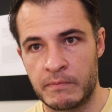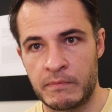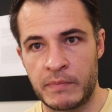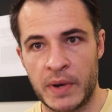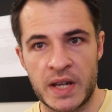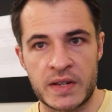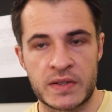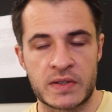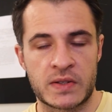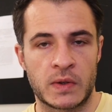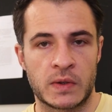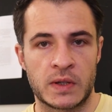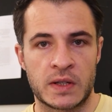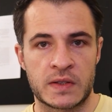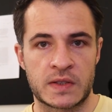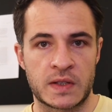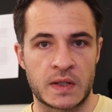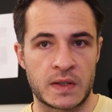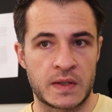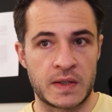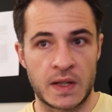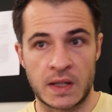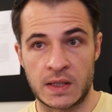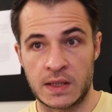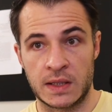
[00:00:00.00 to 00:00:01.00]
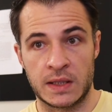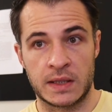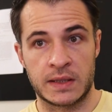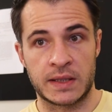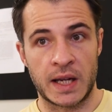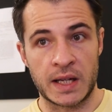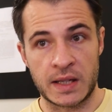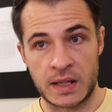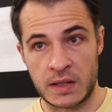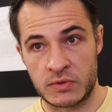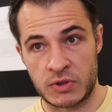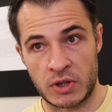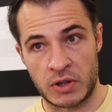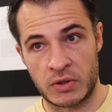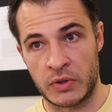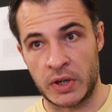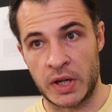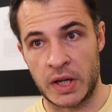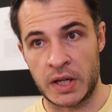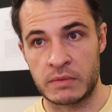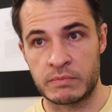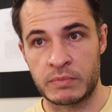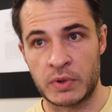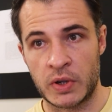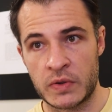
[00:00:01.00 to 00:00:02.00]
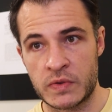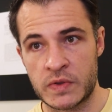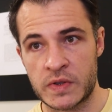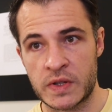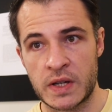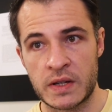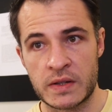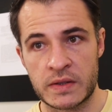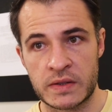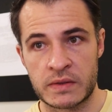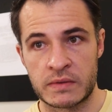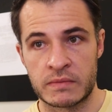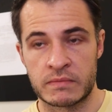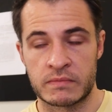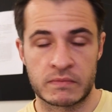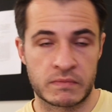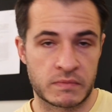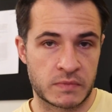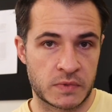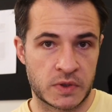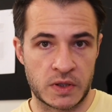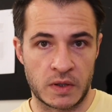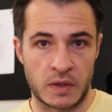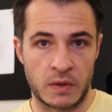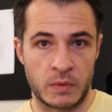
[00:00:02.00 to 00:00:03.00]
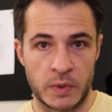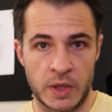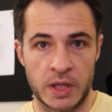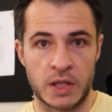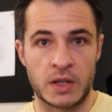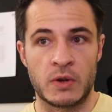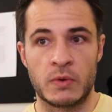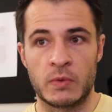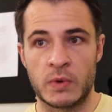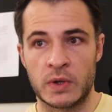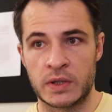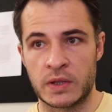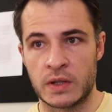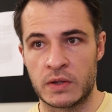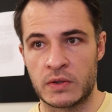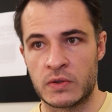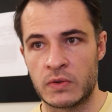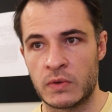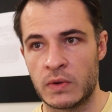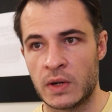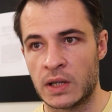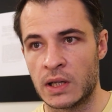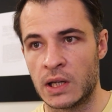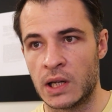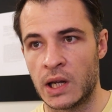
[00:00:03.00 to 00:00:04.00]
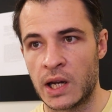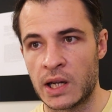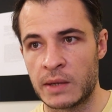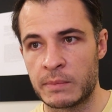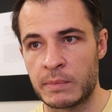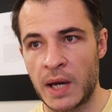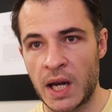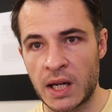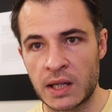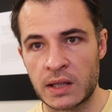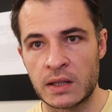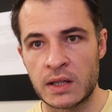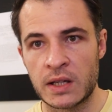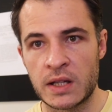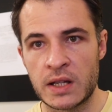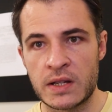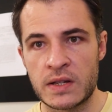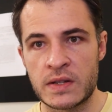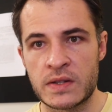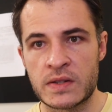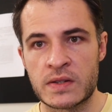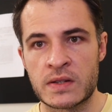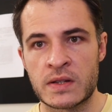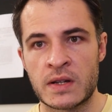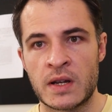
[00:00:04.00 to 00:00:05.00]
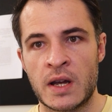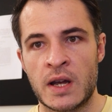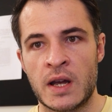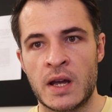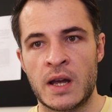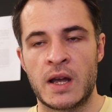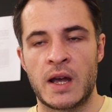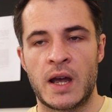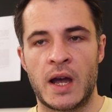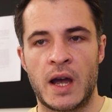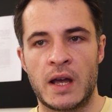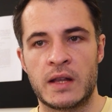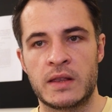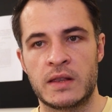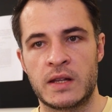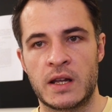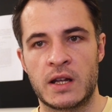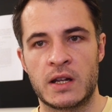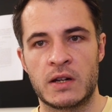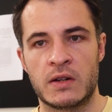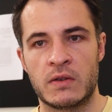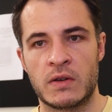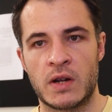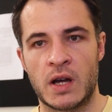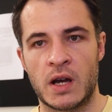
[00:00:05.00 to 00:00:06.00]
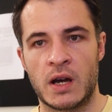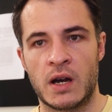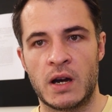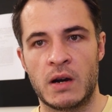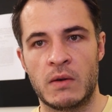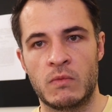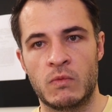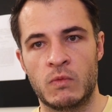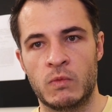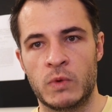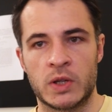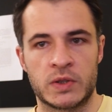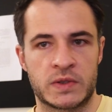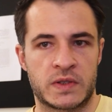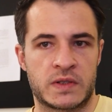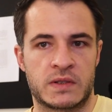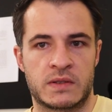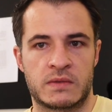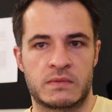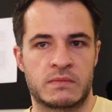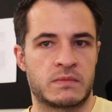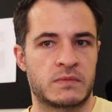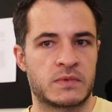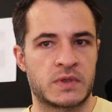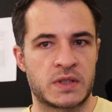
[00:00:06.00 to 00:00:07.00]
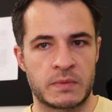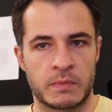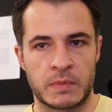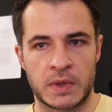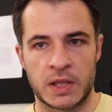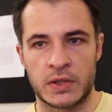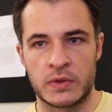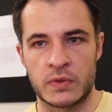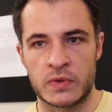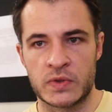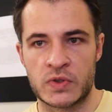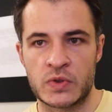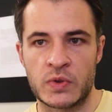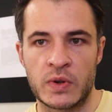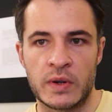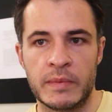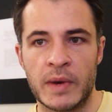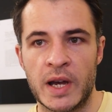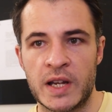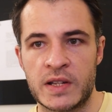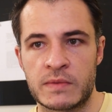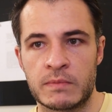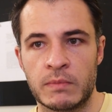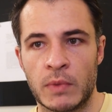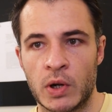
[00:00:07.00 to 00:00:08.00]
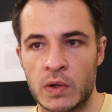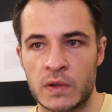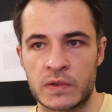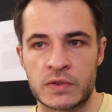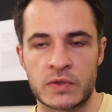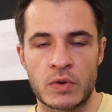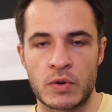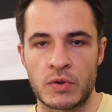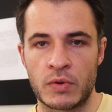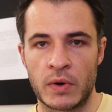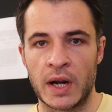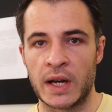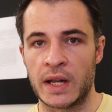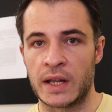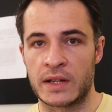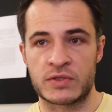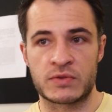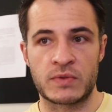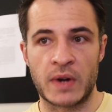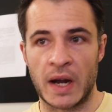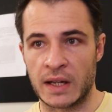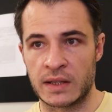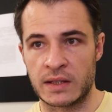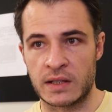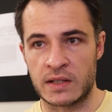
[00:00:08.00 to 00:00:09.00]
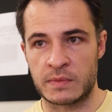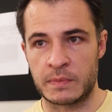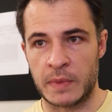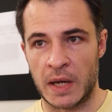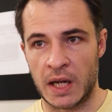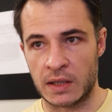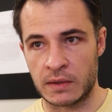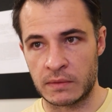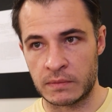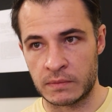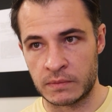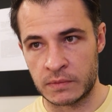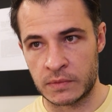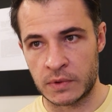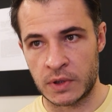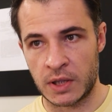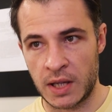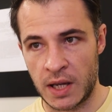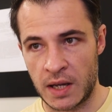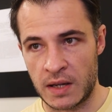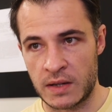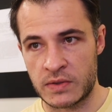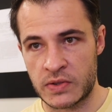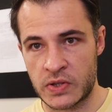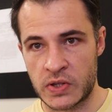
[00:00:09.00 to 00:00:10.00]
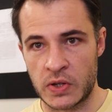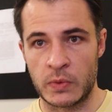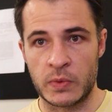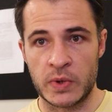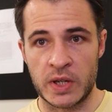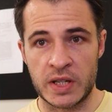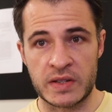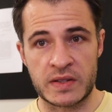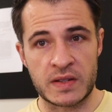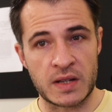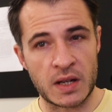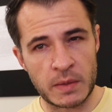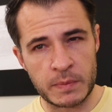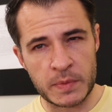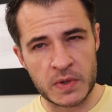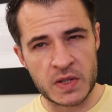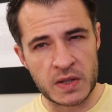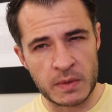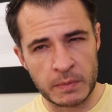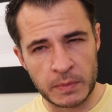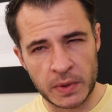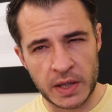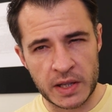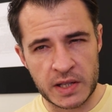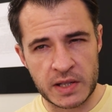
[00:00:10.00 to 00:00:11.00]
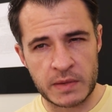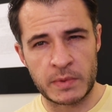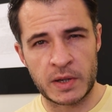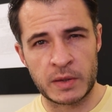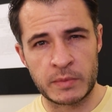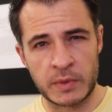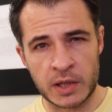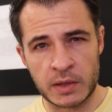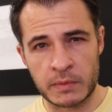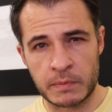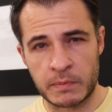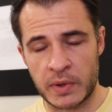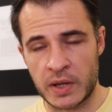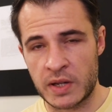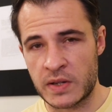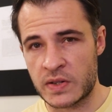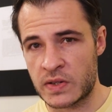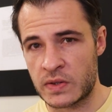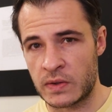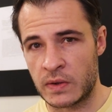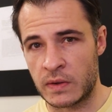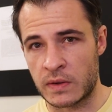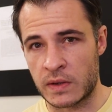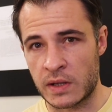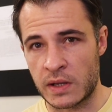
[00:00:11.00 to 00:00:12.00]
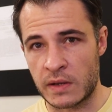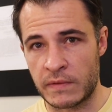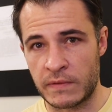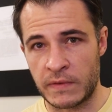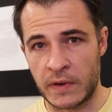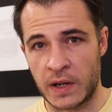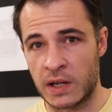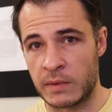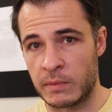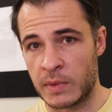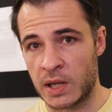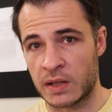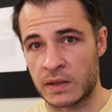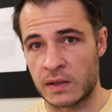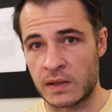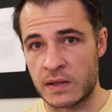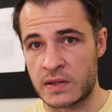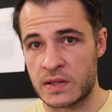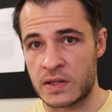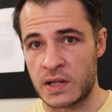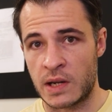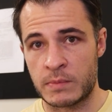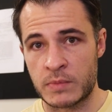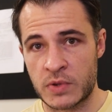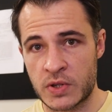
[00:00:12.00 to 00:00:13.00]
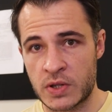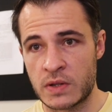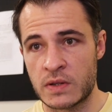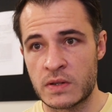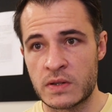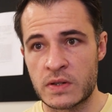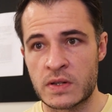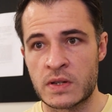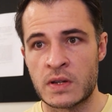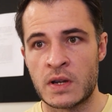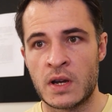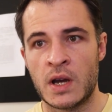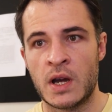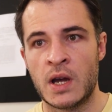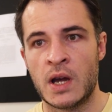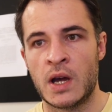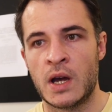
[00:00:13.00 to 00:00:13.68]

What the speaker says: based on a synthetic data generating process so that we know what the true underlying pattern is, and then we'll simply use tree-based models to try and extract this pattern. Okay, so we set up a simple experiment based on the fundamental assumptions